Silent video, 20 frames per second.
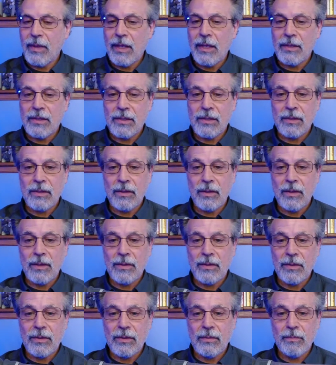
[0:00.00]

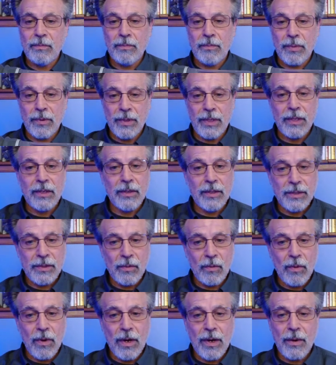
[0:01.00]
It's pretty good as
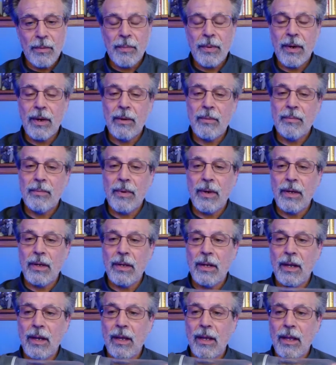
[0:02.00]
a water pump,
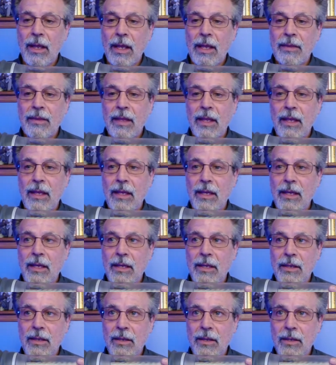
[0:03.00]
but
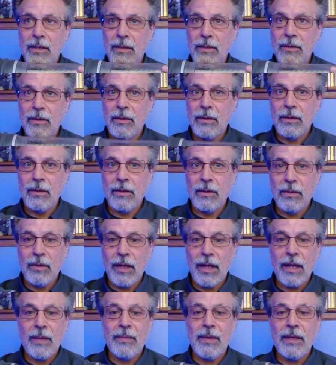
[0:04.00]
they
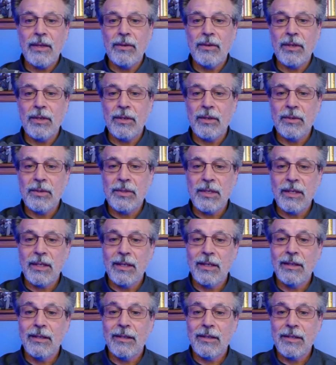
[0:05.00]
claim that you can use it
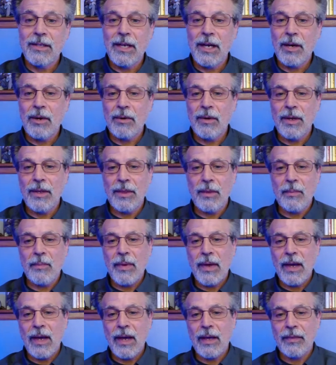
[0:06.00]
in the shower and the
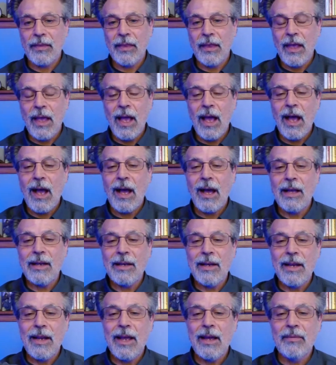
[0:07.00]
bath. I
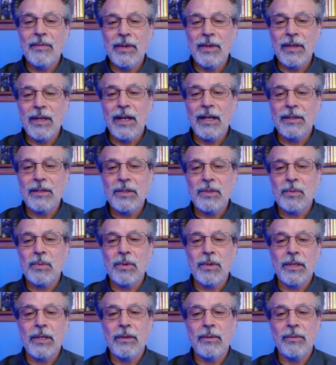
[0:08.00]
never got this
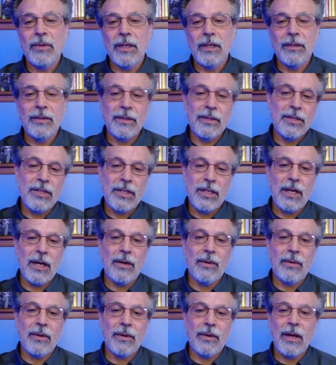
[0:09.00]
working well in the
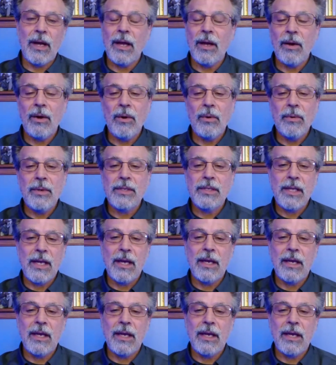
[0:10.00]
shower. I always